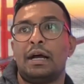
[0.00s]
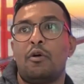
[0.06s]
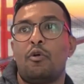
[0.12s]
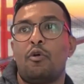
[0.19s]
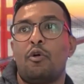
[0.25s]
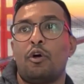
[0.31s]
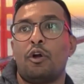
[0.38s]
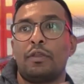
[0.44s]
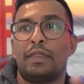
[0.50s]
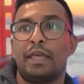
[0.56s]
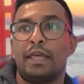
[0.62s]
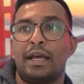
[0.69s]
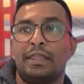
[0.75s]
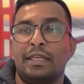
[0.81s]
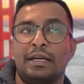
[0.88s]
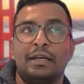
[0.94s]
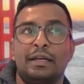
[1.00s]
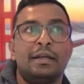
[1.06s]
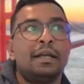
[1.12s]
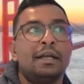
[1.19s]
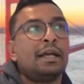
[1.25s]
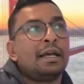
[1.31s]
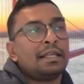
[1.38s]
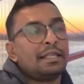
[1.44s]
or they're
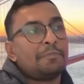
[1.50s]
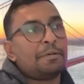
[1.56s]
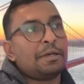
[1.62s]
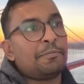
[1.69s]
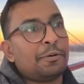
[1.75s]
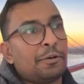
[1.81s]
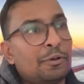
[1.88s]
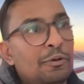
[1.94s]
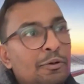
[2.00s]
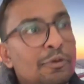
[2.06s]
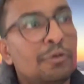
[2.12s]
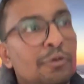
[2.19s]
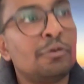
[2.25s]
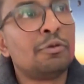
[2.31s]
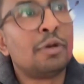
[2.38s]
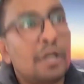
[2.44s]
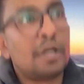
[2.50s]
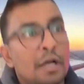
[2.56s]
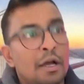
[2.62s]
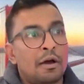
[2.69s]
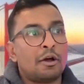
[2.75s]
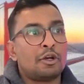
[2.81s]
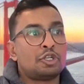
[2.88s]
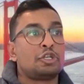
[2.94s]
the people who
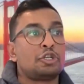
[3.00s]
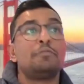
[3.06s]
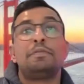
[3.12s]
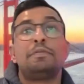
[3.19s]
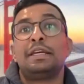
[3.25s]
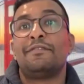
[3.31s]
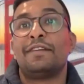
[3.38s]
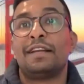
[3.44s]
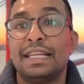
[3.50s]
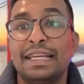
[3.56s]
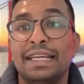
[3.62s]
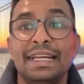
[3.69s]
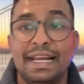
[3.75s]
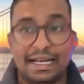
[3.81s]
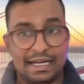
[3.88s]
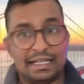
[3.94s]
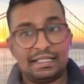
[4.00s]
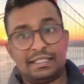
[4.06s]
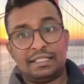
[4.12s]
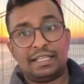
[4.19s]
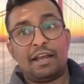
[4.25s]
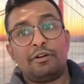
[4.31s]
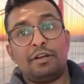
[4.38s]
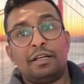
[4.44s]
should be even leading
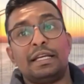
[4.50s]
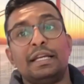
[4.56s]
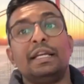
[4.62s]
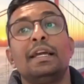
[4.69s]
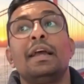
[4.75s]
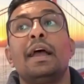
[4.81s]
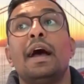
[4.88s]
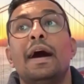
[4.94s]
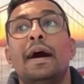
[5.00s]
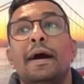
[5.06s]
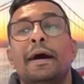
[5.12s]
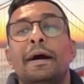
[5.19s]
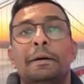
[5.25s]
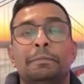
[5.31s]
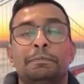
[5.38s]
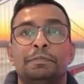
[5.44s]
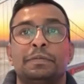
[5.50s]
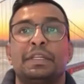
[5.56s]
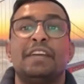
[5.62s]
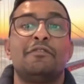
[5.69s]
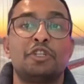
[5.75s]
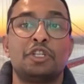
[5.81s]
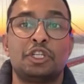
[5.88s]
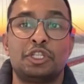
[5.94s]
necessarily. They
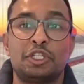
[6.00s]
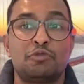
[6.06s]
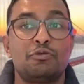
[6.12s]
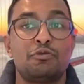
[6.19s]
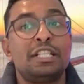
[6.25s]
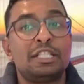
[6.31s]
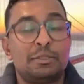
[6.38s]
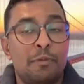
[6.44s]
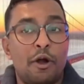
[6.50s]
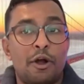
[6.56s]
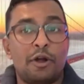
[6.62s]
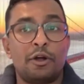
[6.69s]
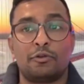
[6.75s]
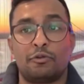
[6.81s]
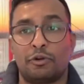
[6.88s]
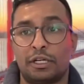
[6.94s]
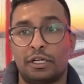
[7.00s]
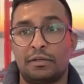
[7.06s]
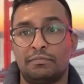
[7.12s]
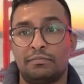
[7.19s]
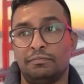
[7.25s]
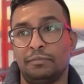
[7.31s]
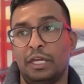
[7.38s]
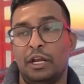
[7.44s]
were just street smart, or
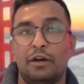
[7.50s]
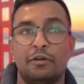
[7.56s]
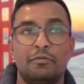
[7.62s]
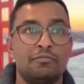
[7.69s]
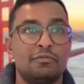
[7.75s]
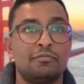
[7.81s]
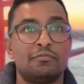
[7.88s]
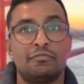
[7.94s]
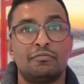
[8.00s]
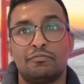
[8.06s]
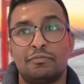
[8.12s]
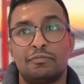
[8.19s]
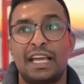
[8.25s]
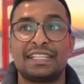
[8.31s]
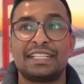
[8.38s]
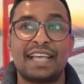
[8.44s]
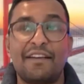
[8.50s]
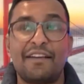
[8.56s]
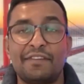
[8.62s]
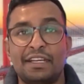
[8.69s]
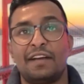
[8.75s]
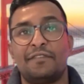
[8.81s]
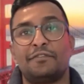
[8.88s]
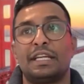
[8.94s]
tech savvy
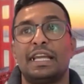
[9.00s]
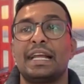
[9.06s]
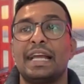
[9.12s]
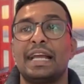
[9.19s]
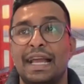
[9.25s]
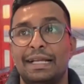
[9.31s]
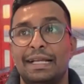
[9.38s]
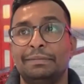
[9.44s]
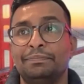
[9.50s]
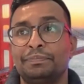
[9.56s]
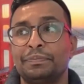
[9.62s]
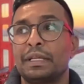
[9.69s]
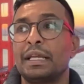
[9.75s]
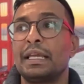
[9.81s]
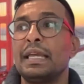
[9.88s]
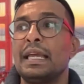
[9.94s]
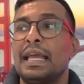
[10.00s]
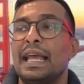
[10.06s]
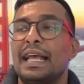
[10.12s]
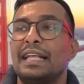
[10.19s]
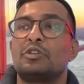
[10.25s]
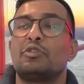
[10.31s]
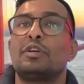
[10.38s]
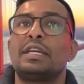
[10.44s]
enough to get ahead.
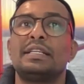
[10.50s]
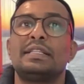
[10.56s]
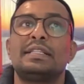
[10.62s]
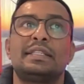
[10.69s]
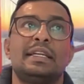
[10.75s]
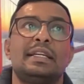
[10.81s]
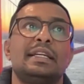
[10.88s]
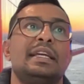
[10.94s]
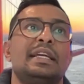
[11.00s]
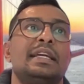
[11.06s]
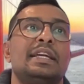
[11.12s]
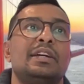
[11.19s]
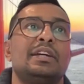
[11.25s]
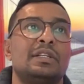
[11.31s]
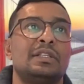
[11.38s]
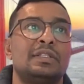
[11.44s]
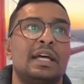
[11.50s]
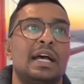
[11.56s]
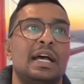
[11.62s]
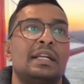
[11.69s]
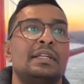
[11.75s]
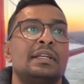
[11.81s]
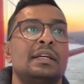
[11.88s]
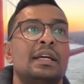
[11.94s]
And so his thinking here is
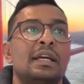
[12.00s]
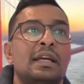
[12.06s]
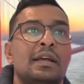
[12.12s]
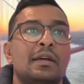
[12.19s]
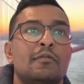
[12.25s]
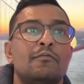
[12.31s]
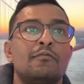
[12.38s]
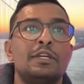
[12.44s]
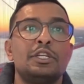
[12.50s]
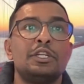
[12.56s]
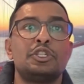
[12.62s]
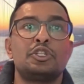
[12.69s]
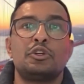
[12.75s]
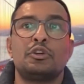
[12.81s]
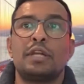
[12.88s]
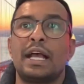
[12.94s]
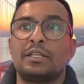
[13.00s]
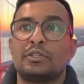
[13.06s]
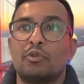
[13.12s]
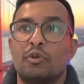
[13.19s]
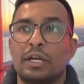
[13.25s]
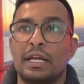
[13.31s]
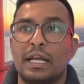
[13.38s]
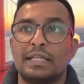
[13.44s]
that we should, as
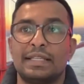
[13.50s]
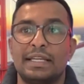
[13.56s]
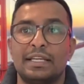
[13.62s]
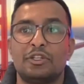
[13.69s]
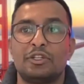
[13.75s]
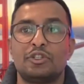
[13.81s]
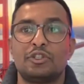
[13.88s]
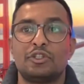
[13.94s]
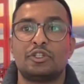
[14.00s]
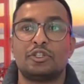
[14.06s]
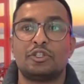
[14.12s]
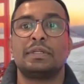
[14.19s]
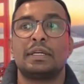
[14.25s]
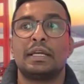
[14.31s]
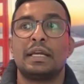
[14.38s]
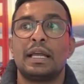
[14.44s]
organizations,